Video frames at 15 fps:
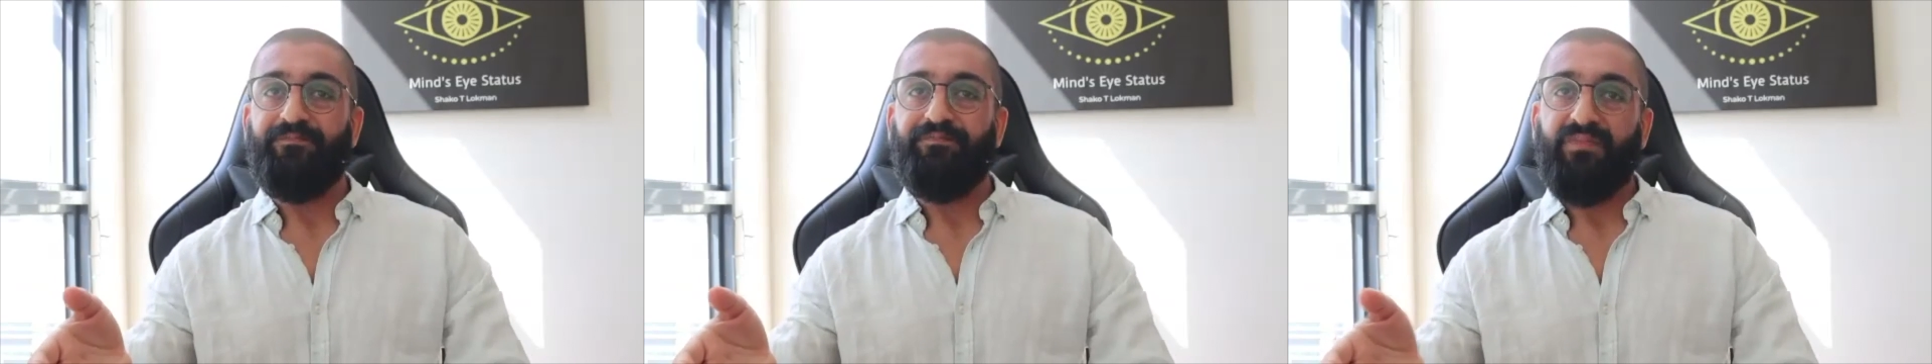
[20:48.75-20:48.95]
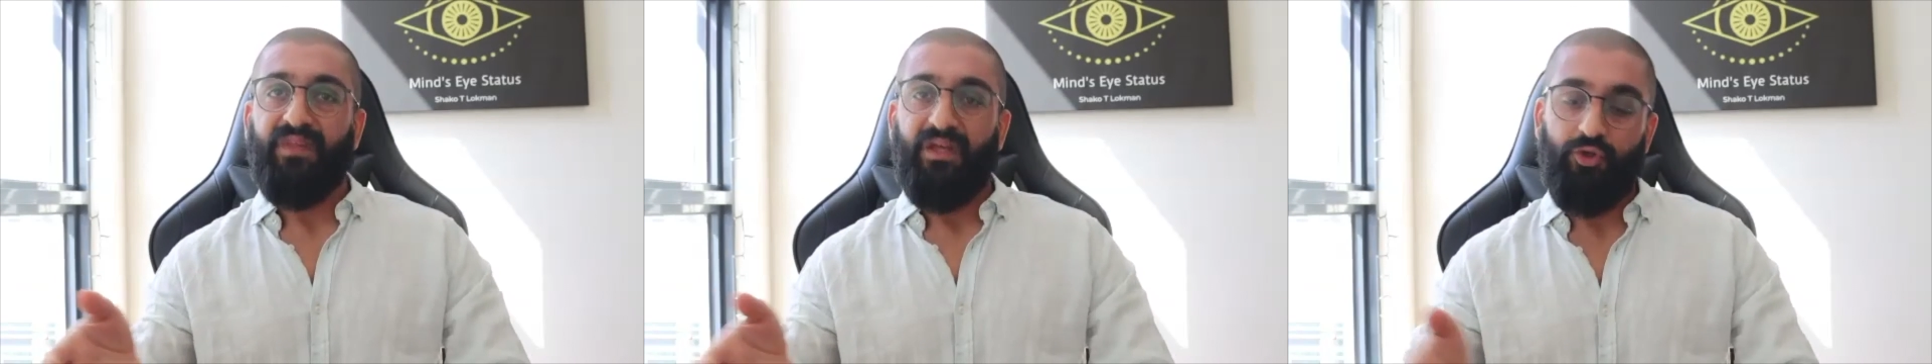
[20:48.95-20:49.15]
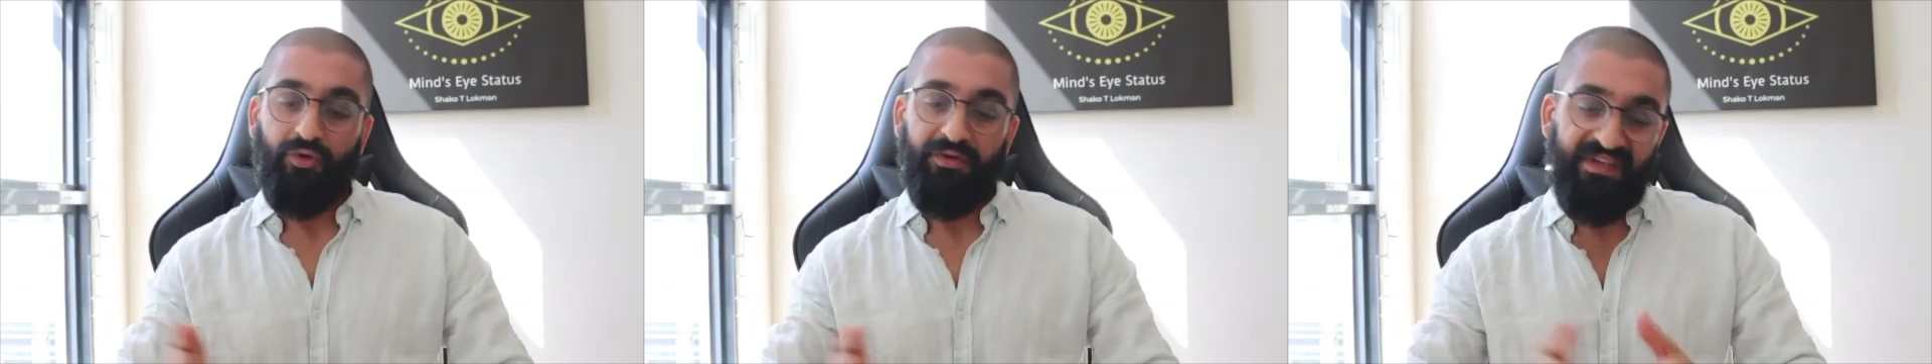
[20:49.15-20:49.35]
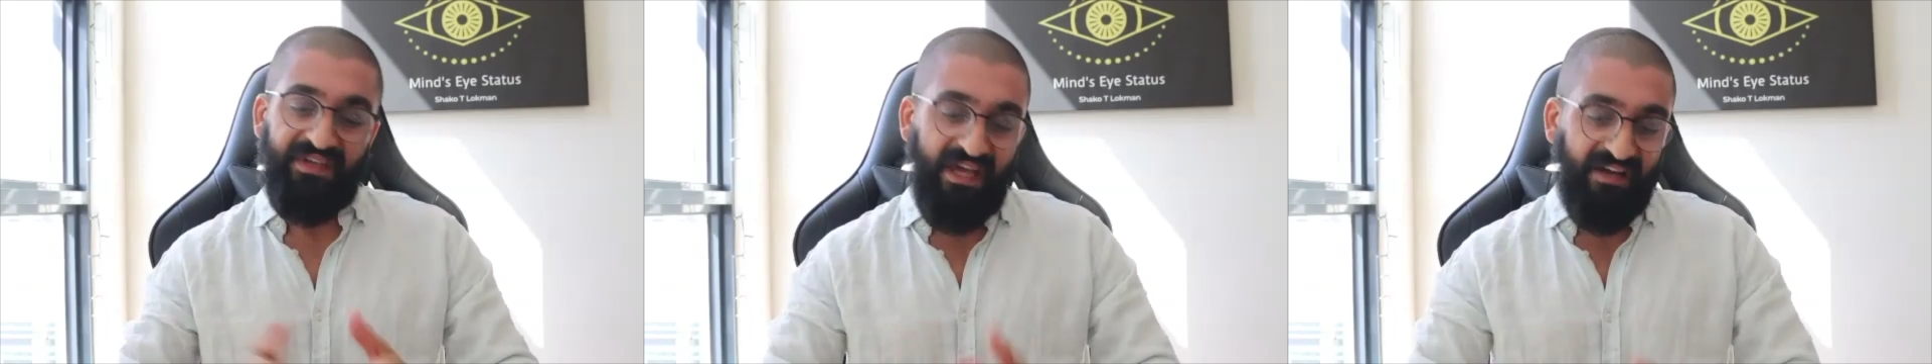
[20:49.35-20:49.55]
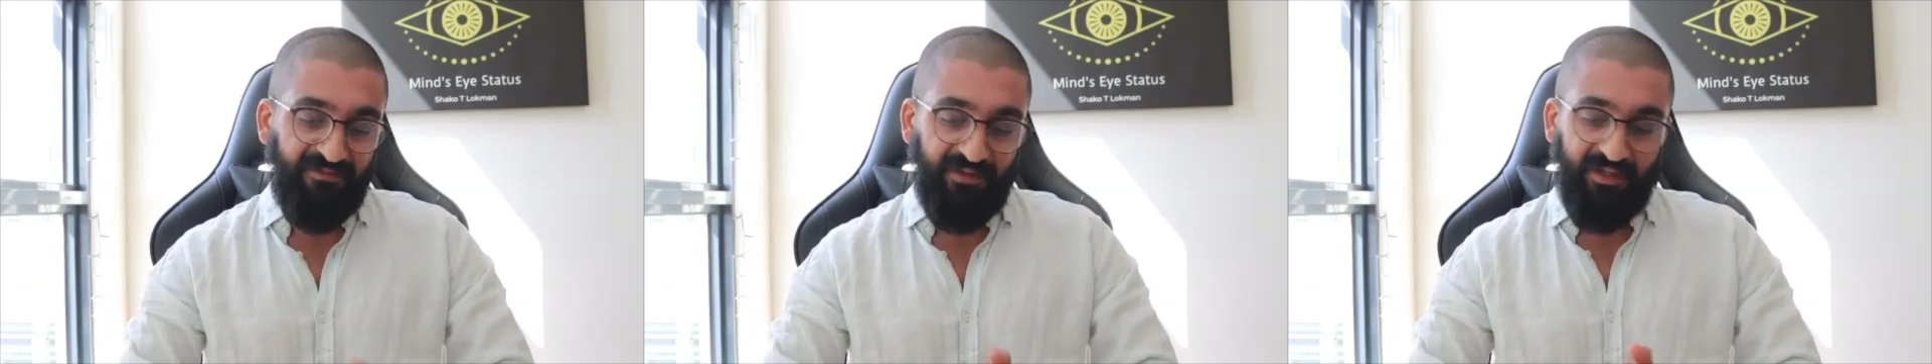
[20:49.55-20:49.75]
you're
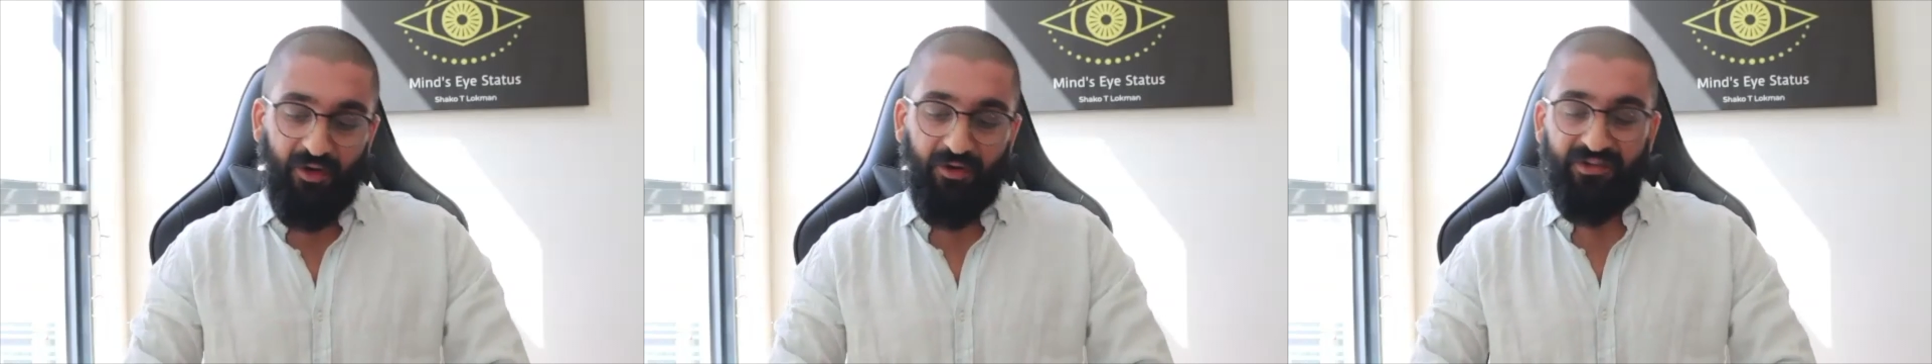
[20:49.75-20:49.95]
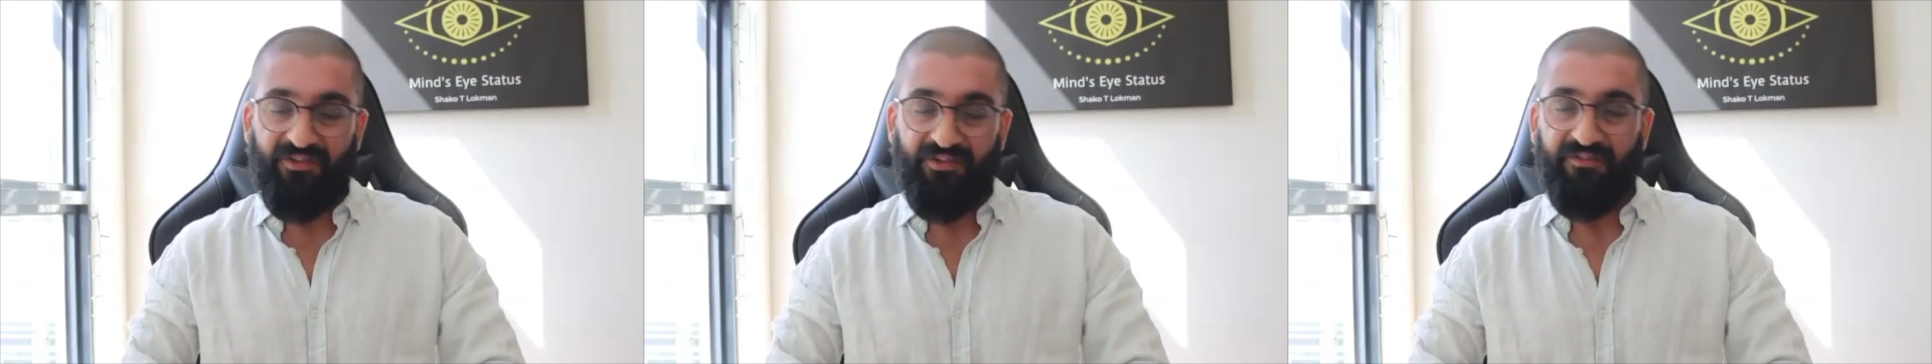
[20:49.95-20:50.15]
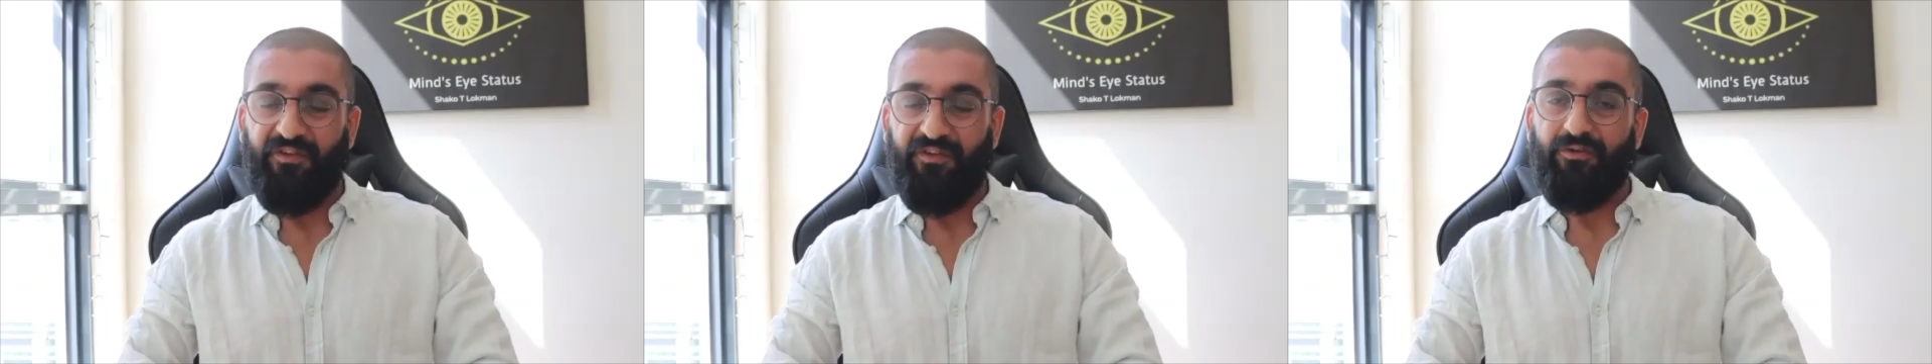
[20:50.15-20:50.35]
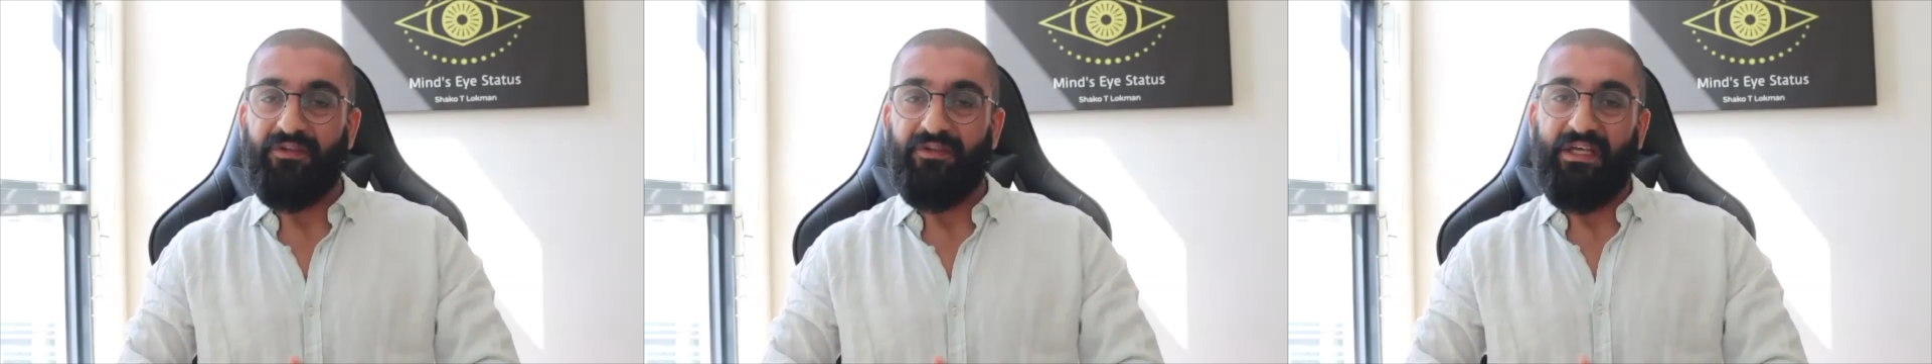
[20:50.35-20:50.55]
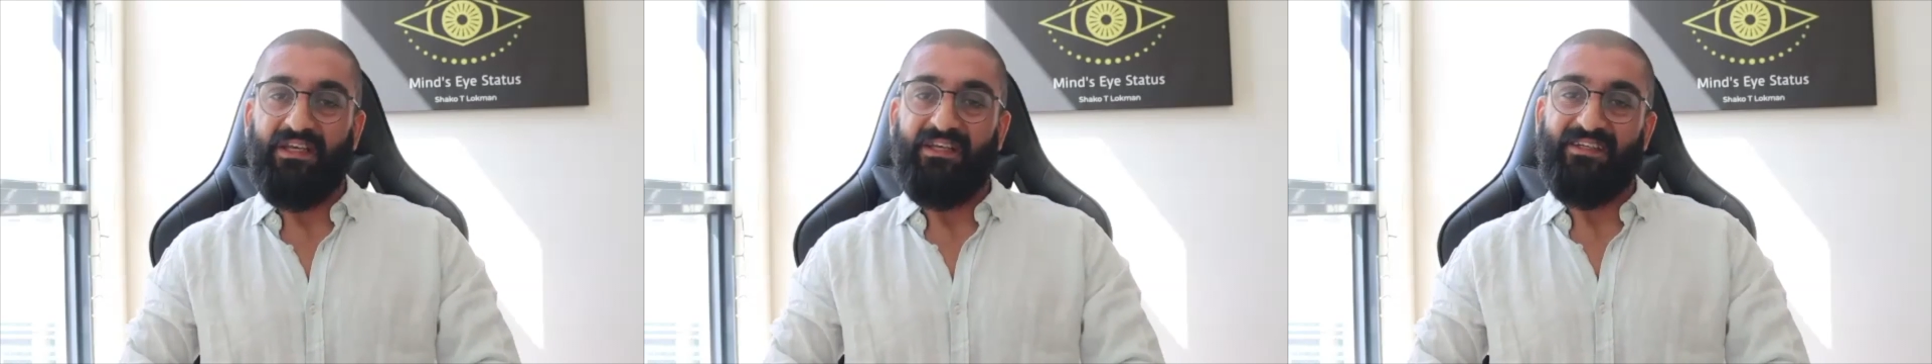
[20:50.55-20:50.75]
never going to feel
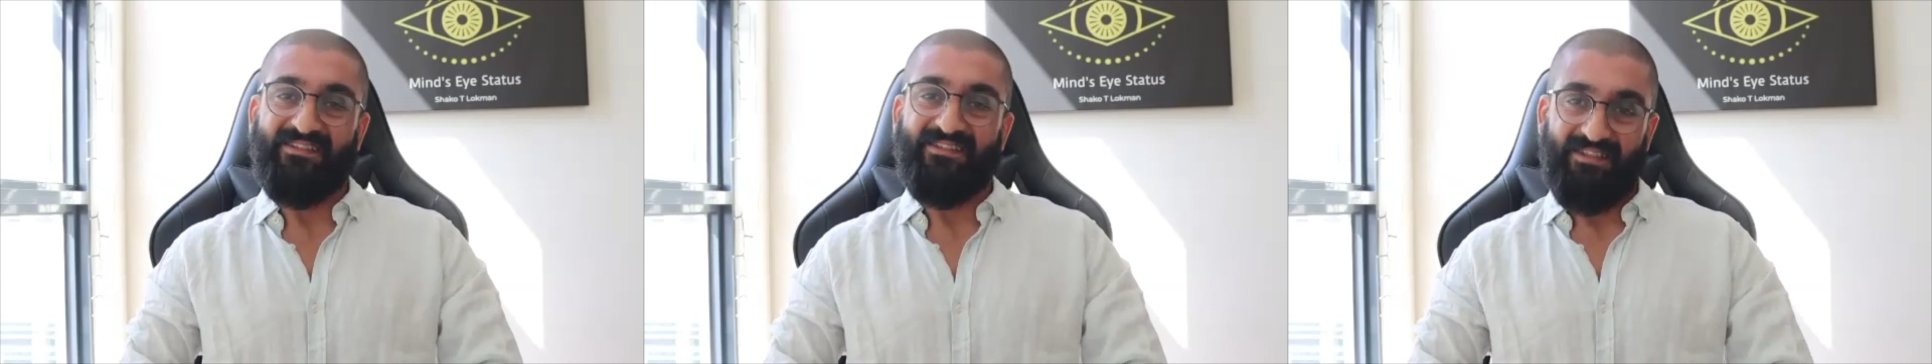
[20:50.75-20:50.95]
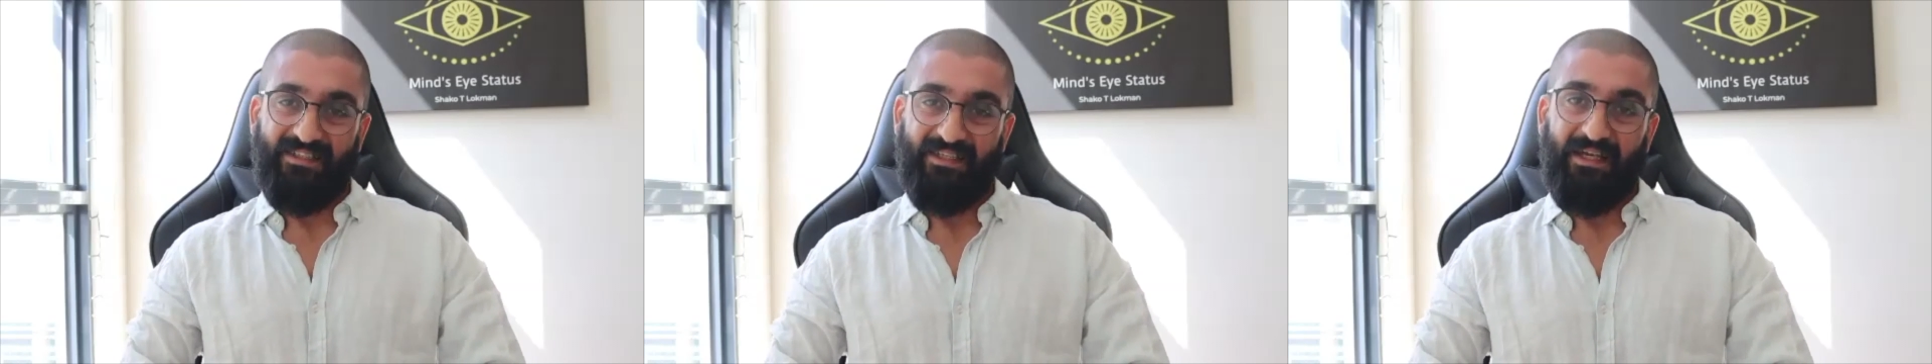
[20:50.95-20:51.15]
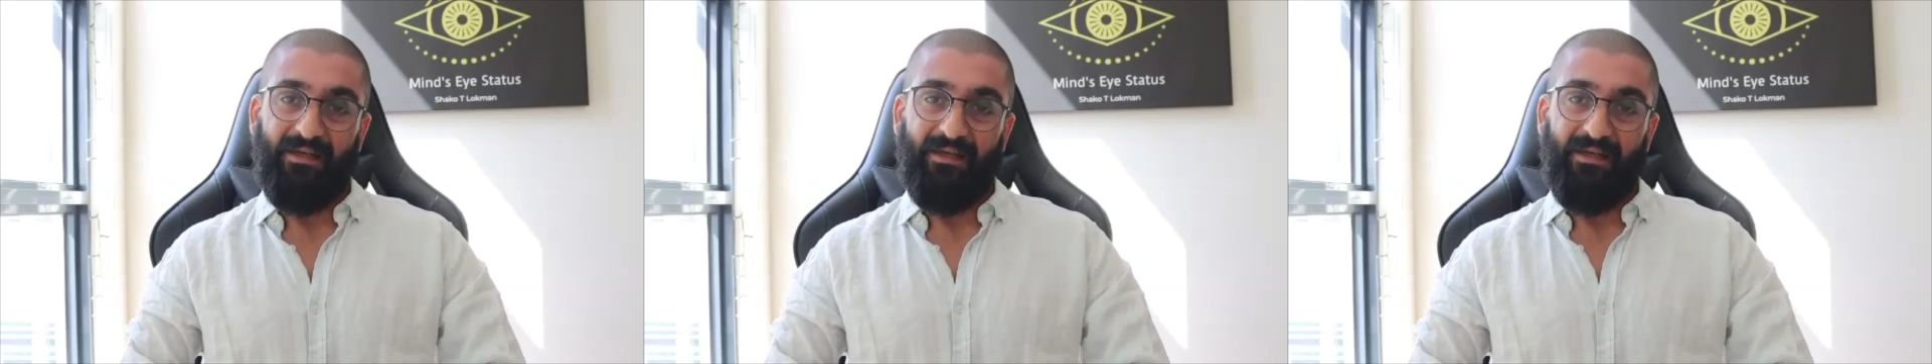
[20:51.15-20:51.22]
neediness again.